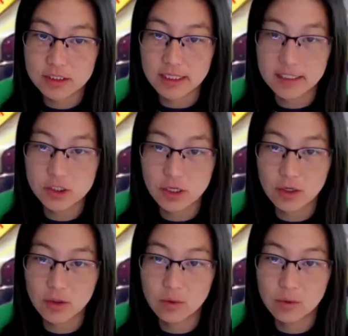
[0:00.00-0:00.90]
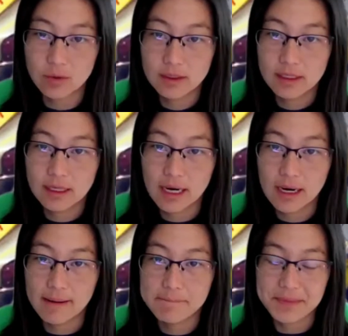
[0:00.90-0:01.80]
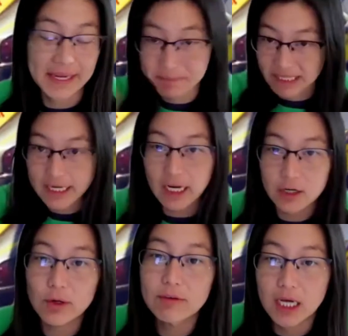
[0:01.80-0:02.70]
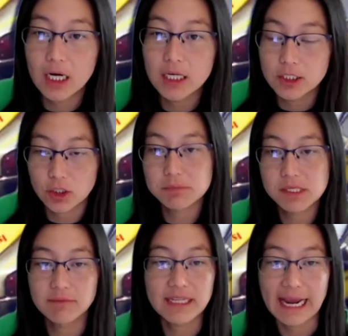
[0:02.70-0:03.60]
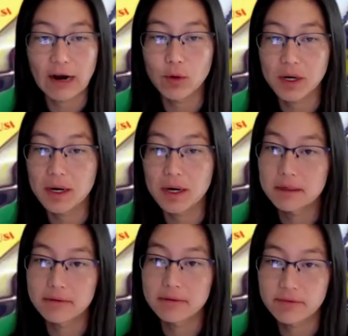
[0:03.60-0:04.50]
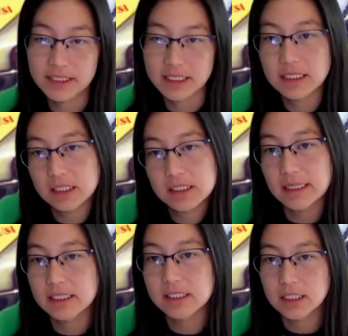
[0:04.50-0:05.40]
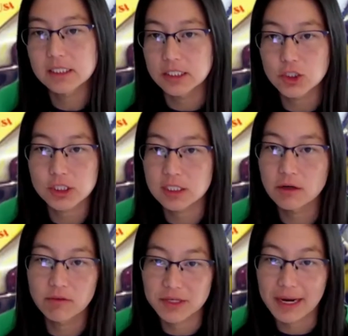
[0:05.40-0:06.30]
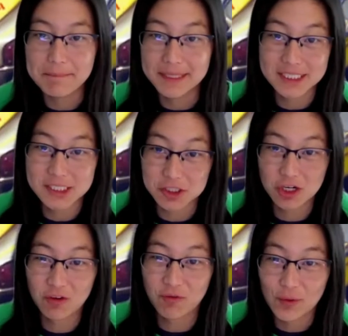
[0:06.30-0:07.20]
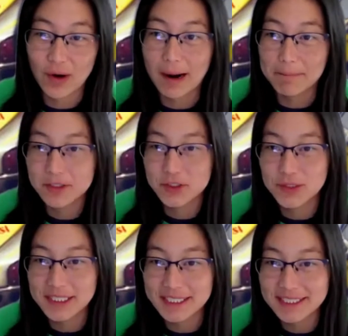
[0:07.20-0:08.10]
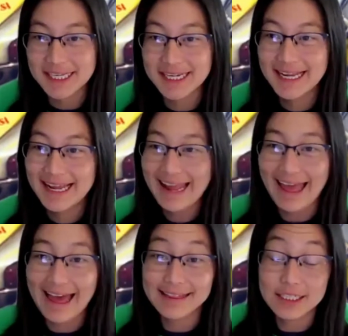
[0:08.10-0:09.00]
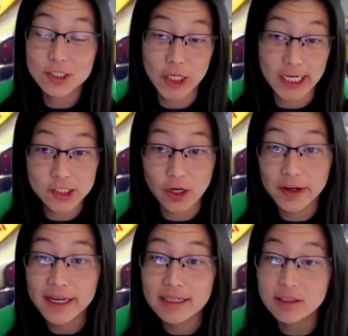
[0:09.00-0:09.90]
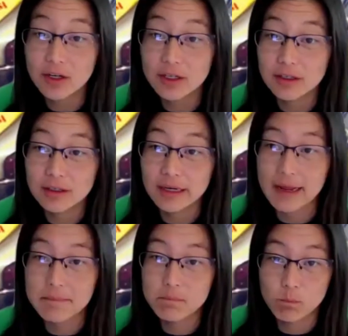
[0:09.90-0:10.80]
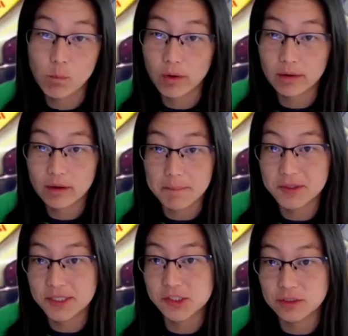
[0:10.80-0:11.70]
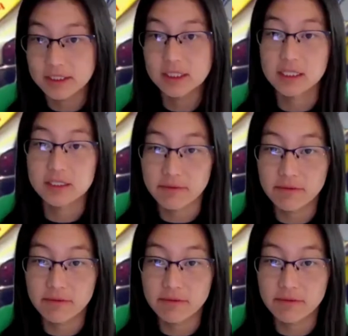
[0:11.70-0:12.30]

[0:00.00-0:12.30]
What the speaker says: And so, but I agree with Hung in terms of the outcome of it does get less and less interesting over time because there are just fewer opportunities and these chains are getting longer and more computationally intensive.